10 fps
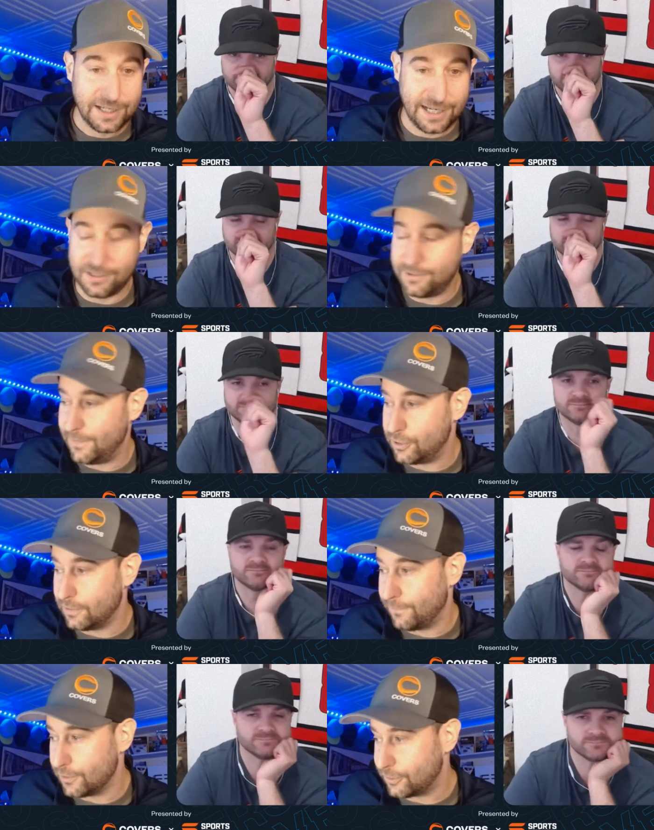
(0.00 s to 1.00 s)
Speaker 1: in the
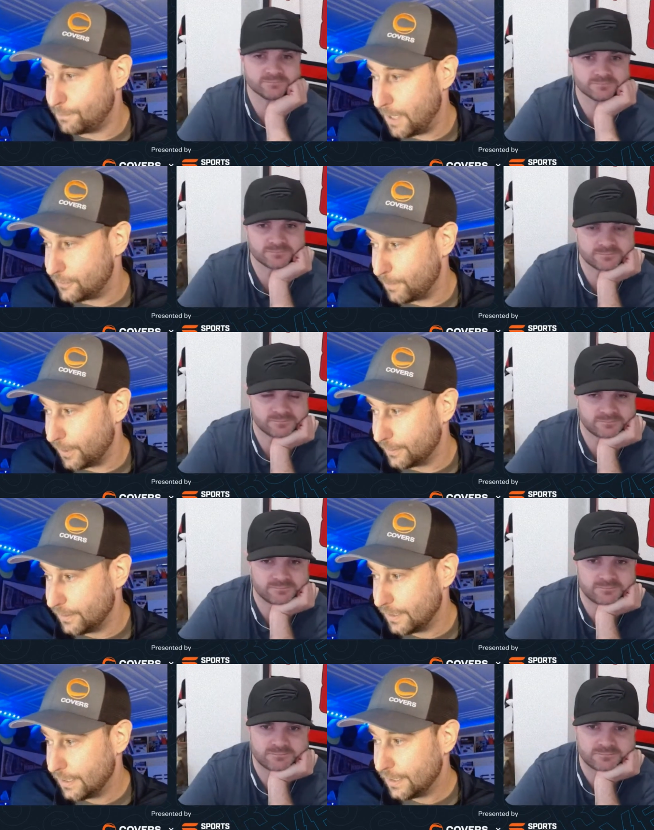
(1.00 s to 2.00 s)
division versus Pittsburgh.
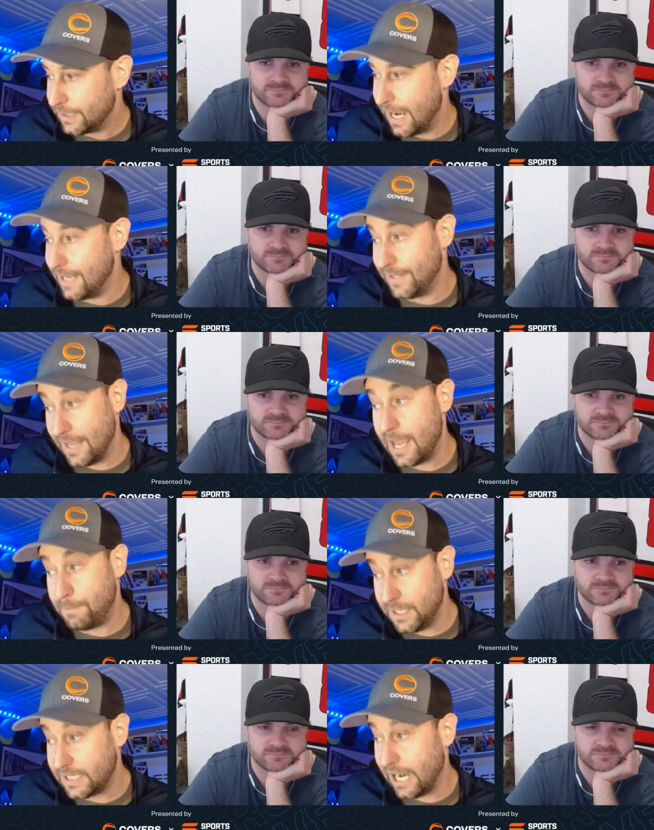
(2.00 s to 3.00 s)
Okay, then
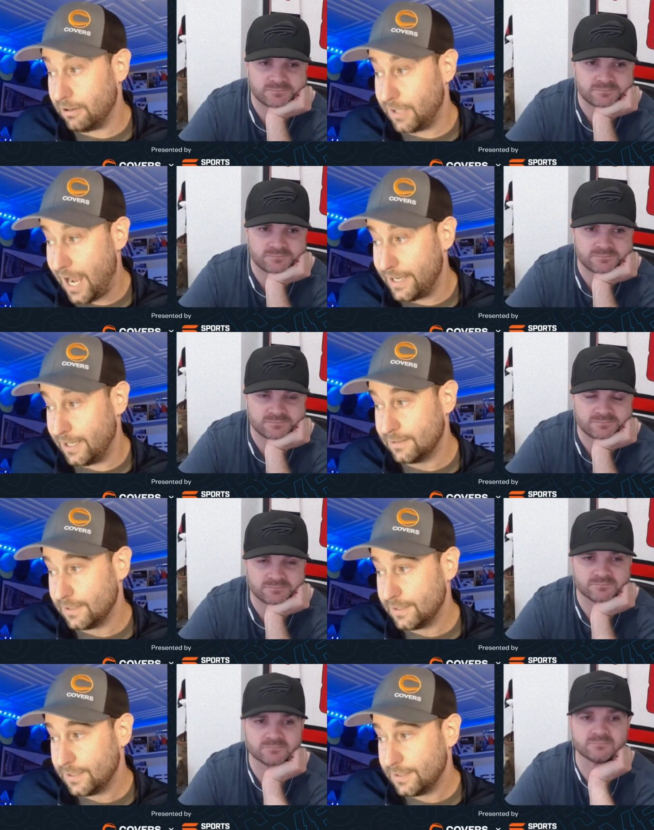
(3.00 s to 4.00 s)
they beat Carolina
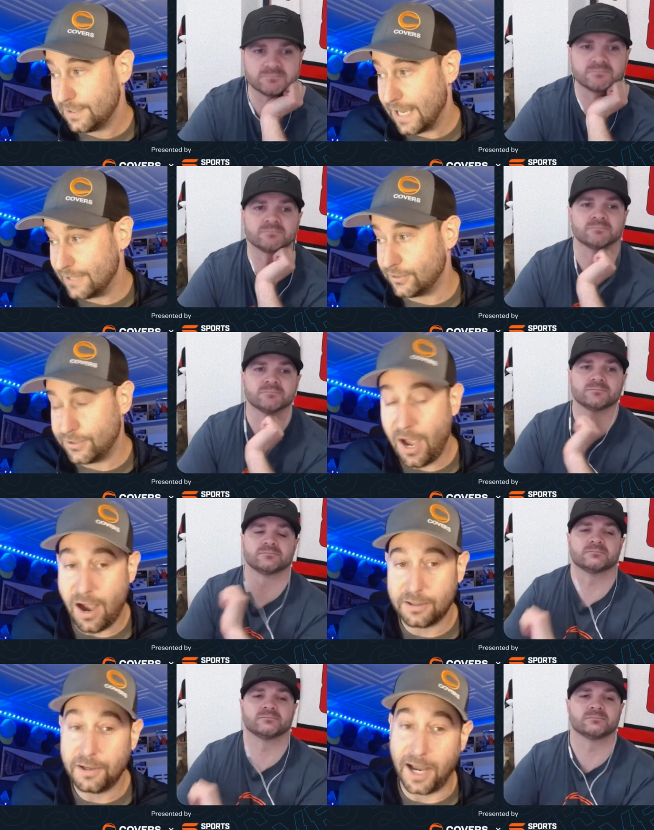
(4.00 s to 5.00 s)
as a
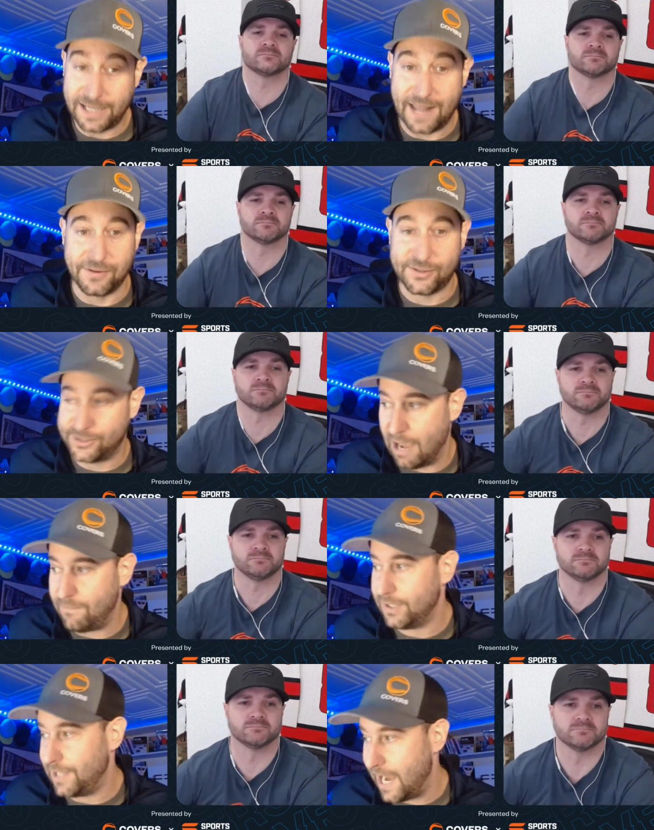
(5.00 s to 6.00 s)
dog again,
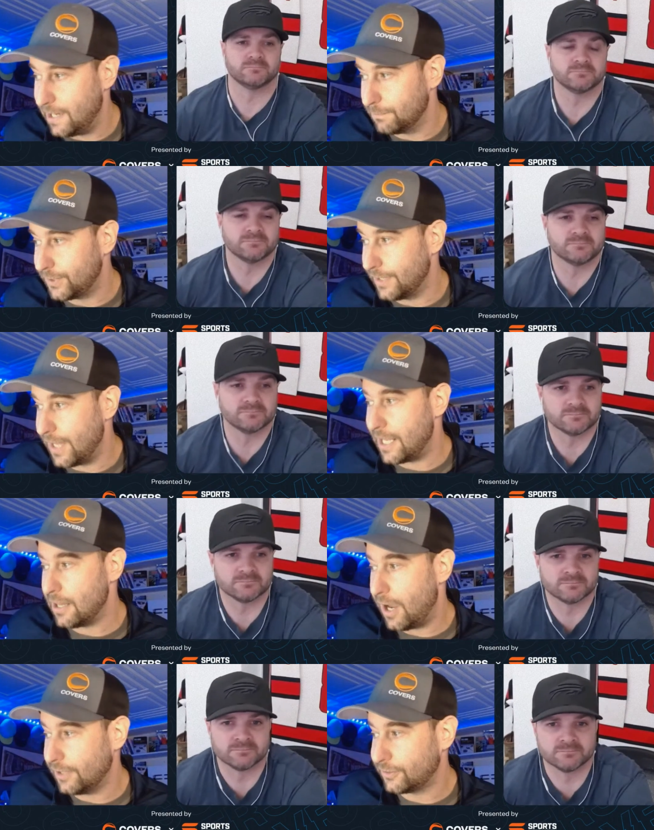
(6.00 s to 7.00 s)
seven games, and then
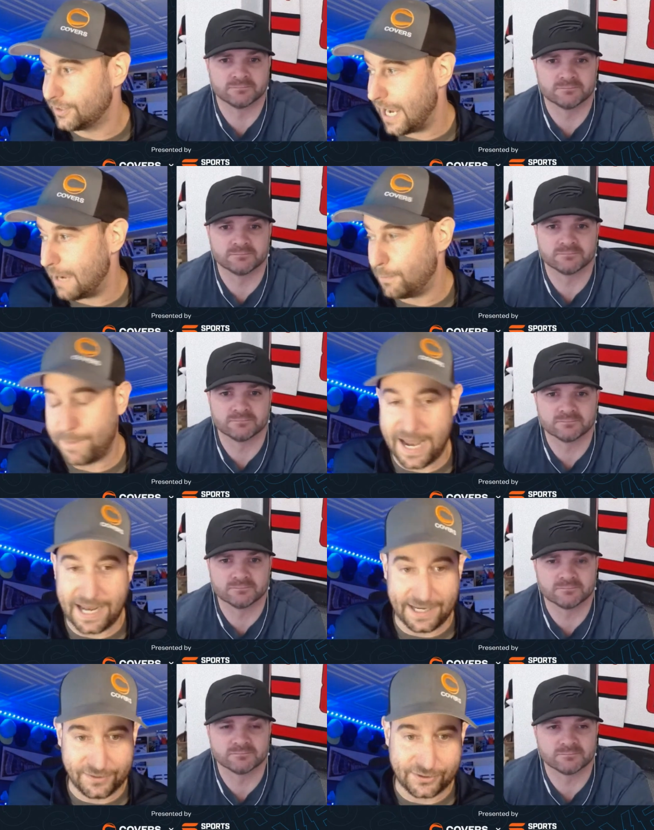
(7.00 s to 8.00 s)
they hmm. lost mm-hmm. to Tampa
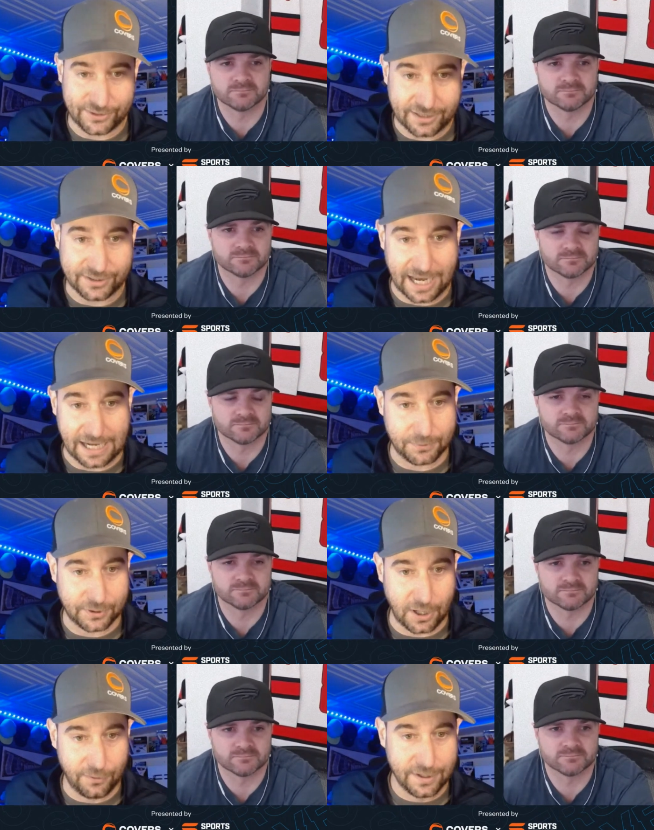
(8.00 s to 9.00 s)
Bay in six
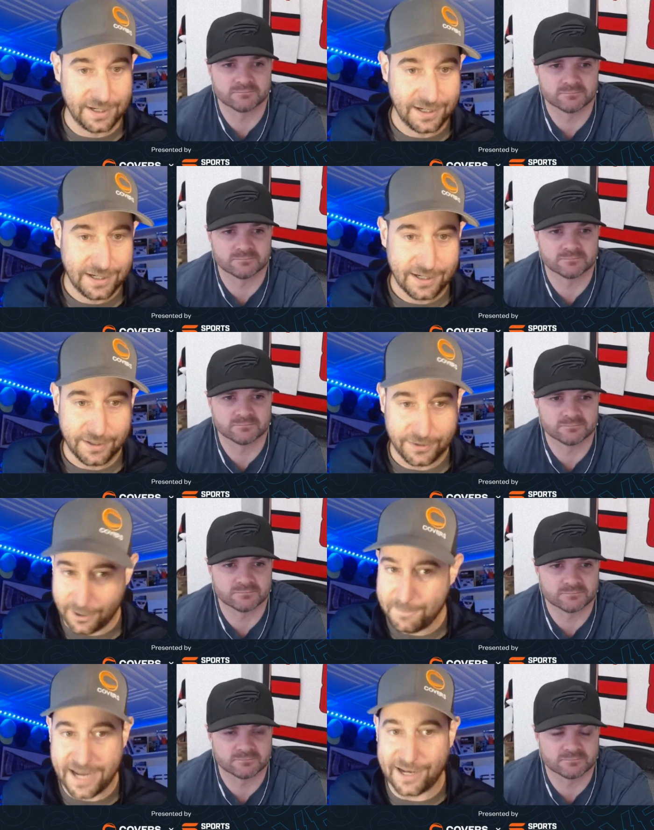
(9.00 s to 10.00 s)
games. So
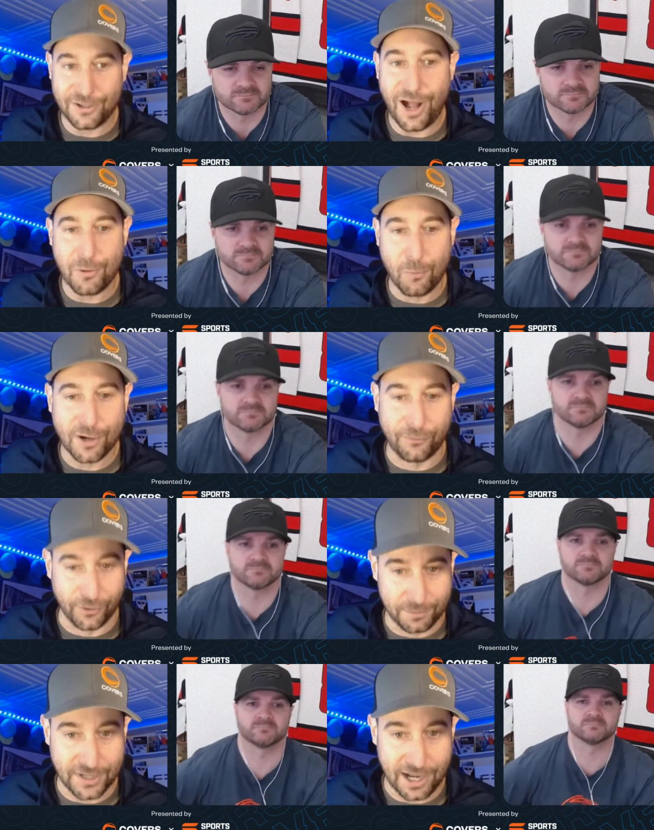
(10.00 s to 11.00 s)
they're making a lot of work
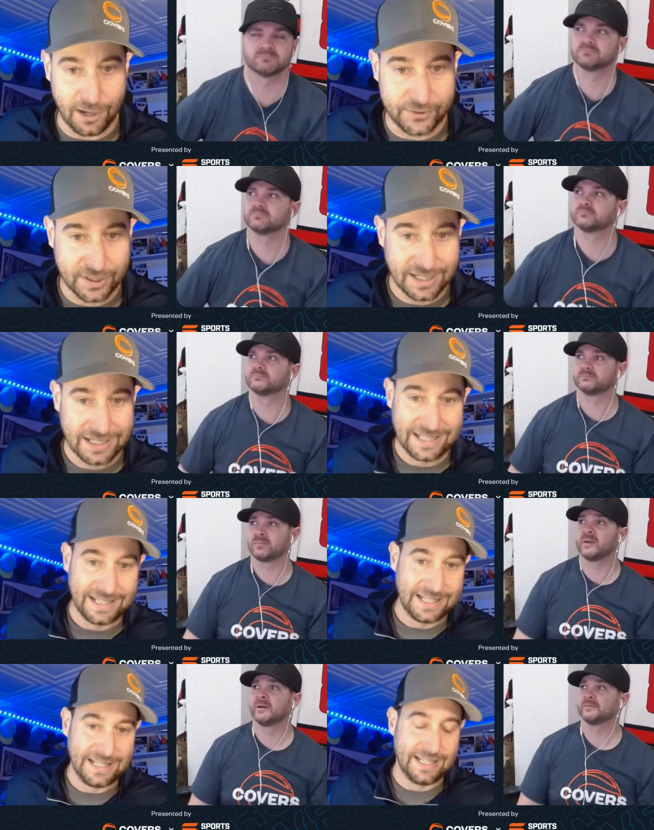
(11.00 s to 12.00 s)
for themselves.
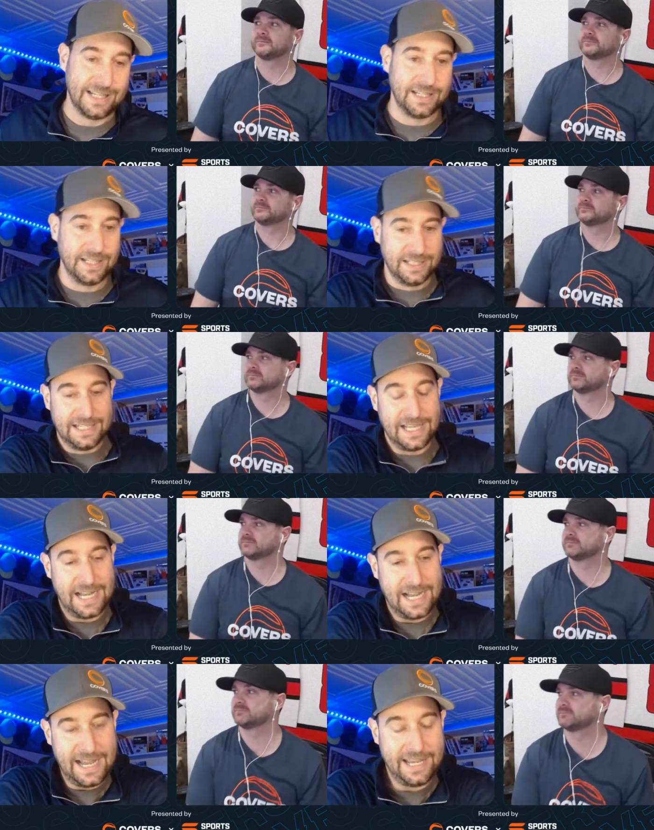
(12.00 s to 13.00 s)
Yeah.
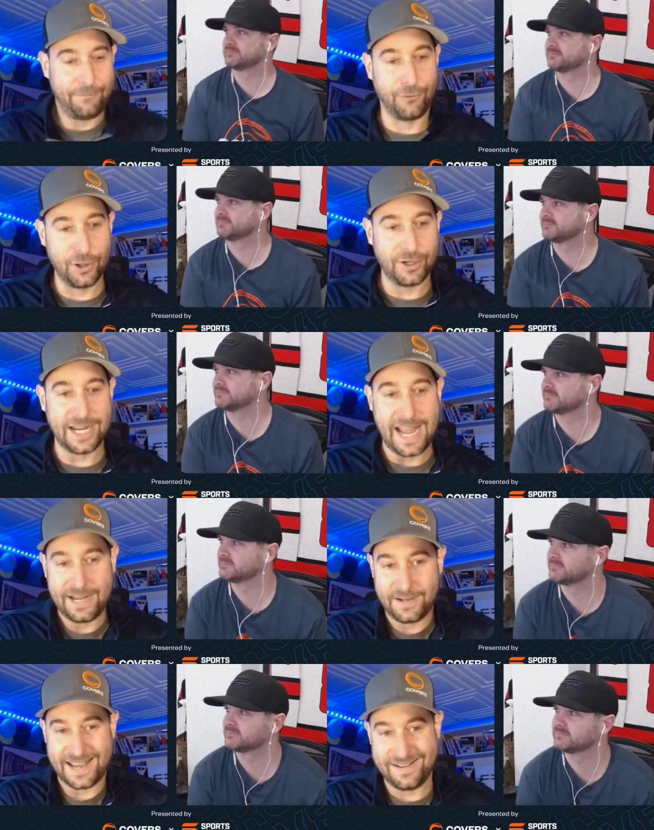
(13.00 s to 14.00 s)
Uh, if we're looking
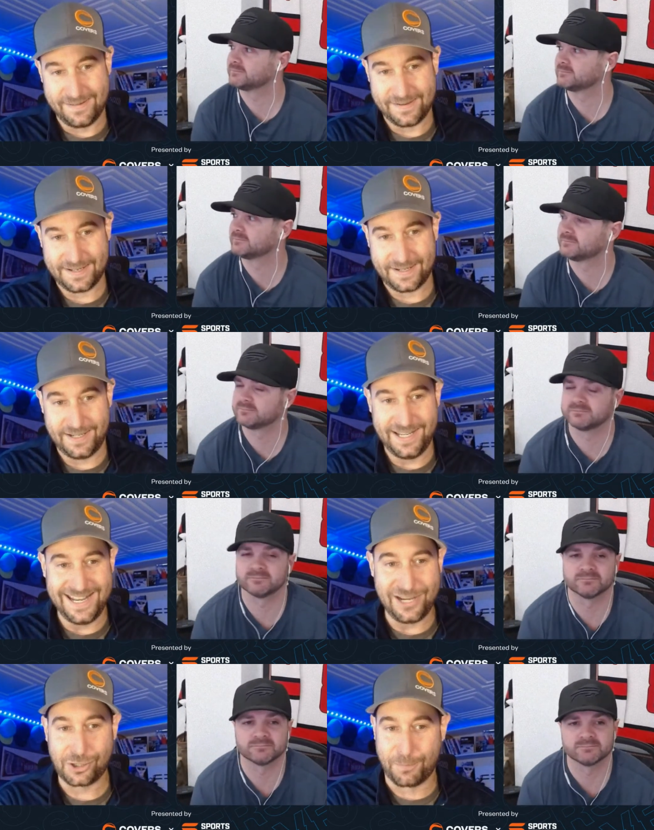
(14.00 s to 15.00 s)
at
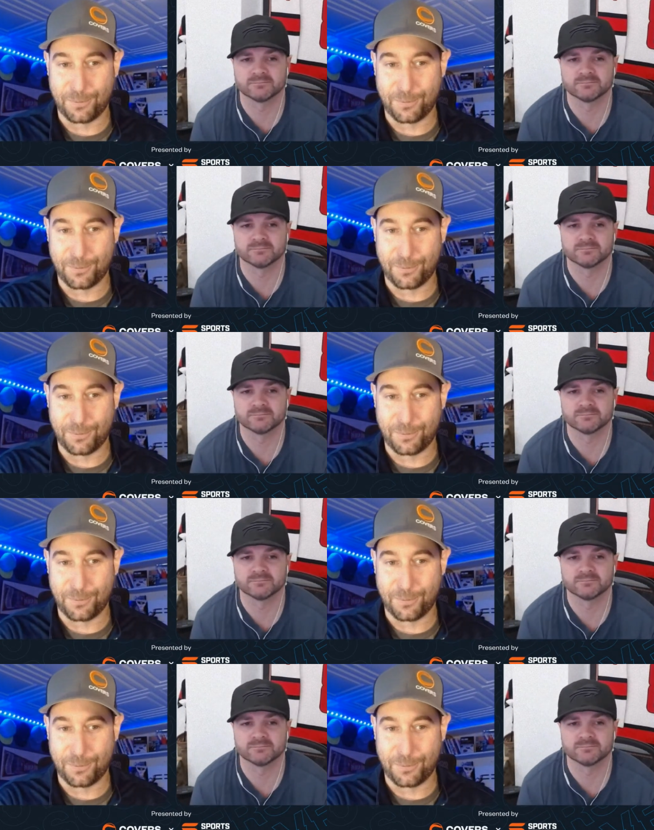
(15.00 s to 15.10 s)
niche